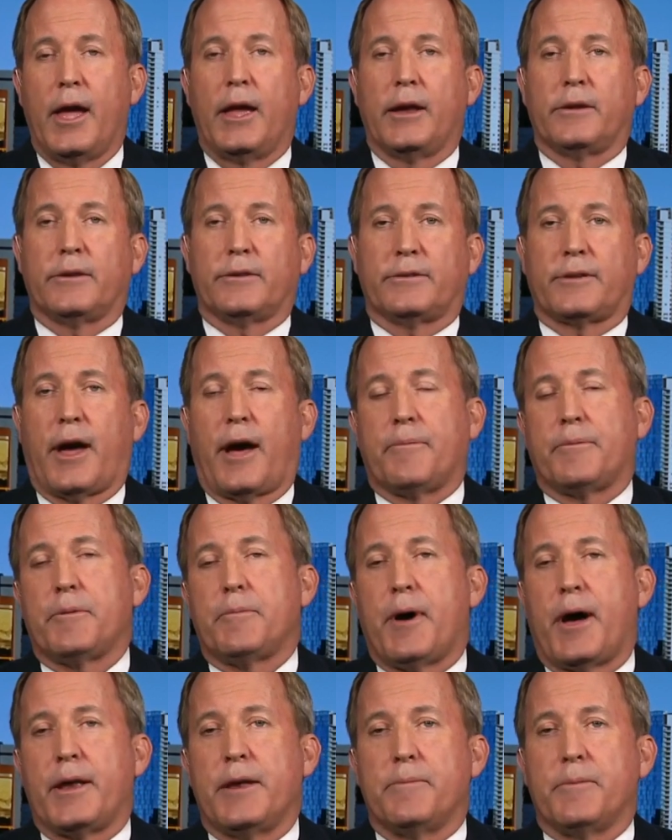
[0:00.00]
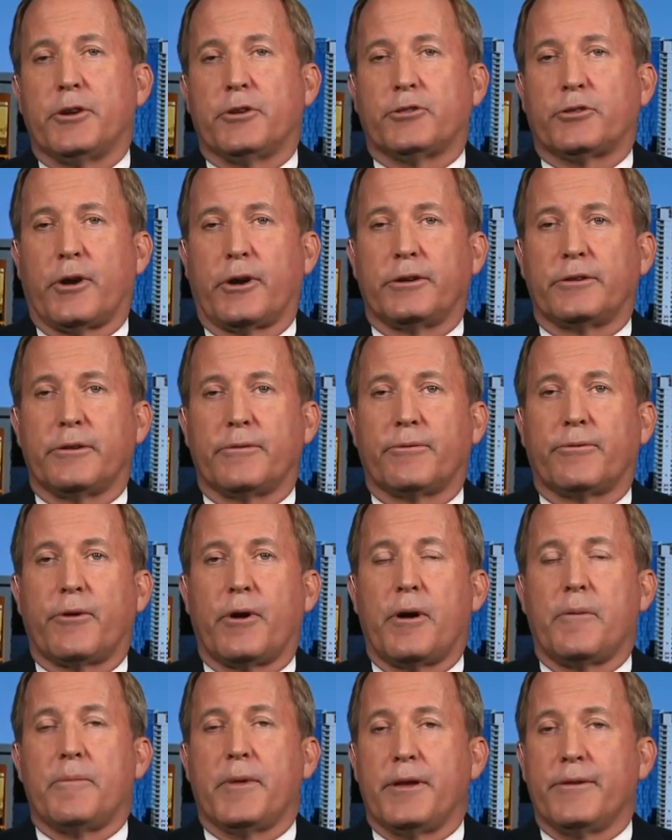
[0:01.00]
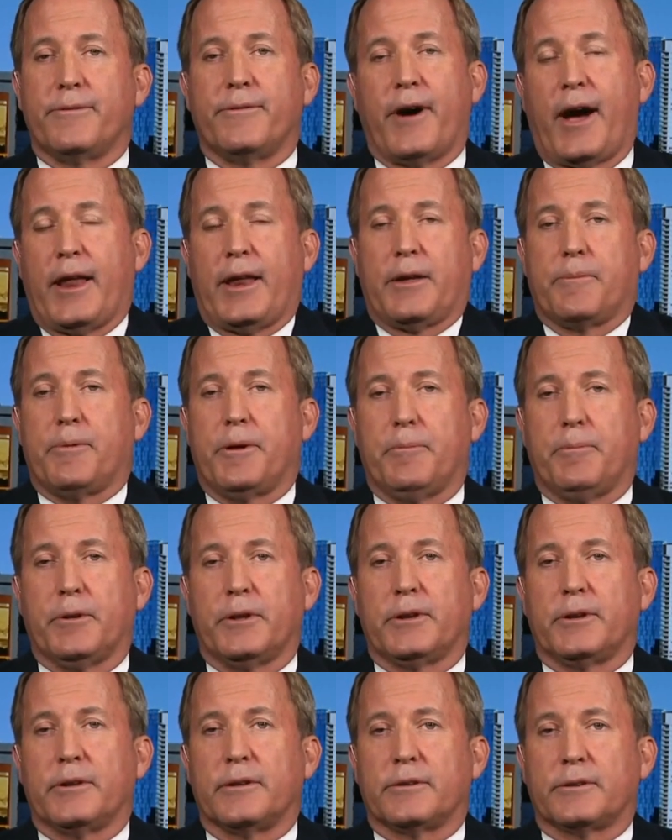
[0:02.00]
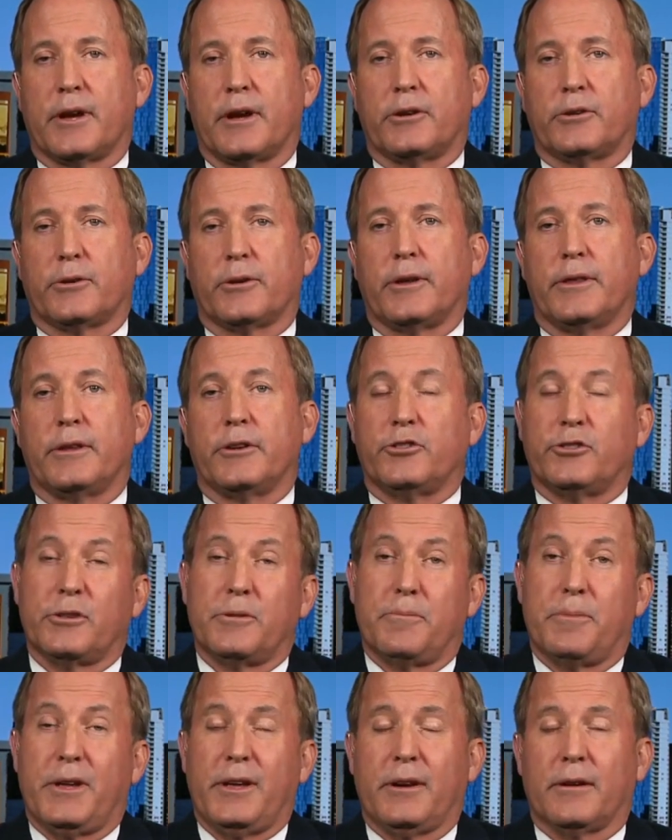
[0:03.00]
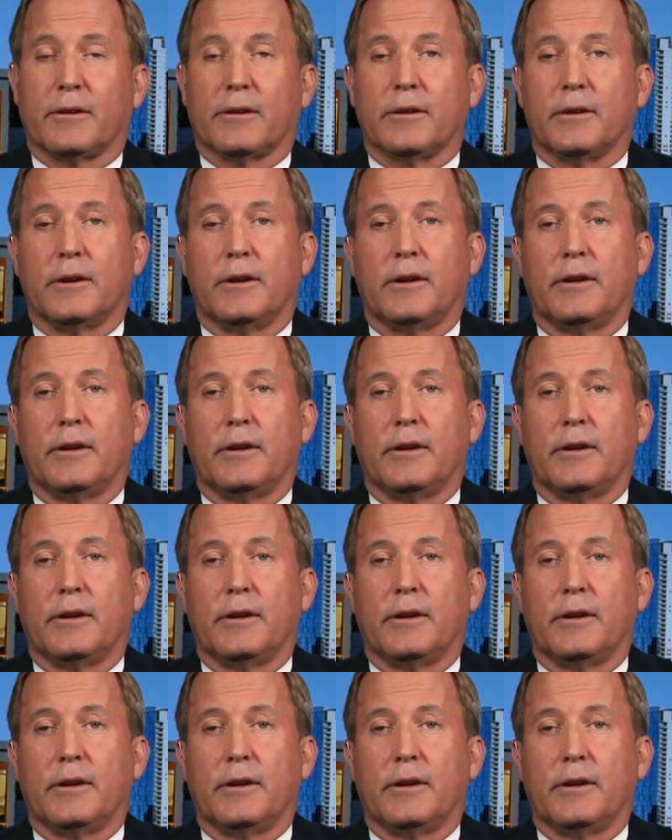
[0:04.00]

to stop the Biden administration from inviting people into this country that shouldn't be here.